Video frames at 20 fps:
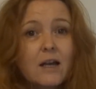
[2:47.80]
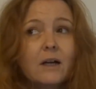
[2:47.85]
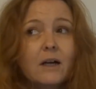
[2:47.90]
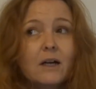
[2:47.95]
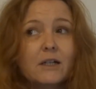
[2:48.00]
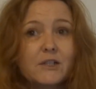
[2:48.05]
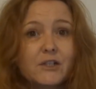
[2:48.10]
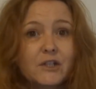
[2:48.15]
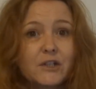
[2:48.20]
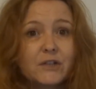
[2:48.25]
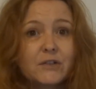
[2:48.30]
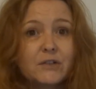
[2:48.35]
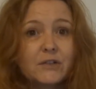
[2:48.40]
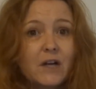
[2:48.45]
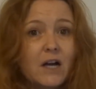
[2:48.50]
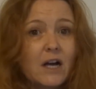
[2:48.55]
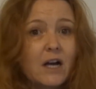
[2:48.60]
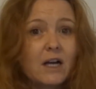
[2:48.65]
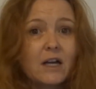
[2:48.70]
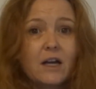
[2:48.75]
I do
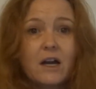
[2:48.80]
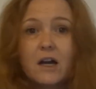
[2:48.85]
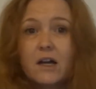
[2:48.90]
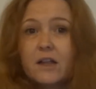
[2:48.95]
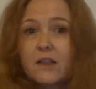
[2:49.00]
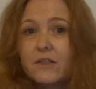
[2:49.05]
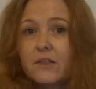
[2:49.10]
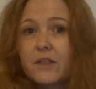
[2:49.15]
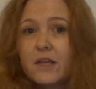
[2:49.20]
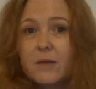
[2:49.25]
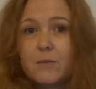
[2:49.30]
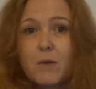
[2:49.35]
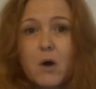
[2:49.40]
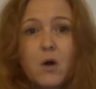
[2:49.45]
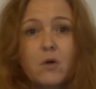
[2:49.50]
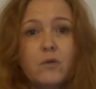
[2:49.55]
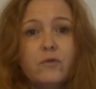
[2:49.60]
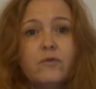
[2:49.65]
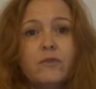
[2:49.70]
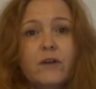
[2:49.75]
I, I theme
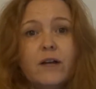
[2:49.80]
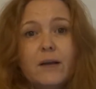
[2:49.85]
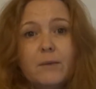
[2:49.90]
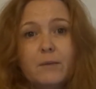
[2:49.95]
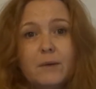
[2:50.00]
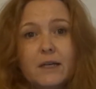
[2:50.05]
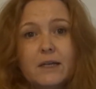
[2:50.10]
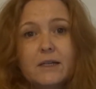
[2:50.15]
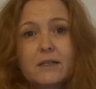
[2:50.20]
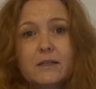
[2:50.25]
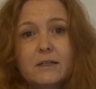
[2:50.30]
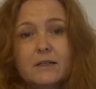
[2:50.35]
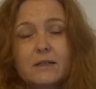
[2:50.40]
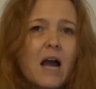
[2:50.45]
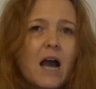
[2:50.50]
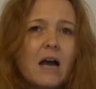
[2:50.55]
whole families,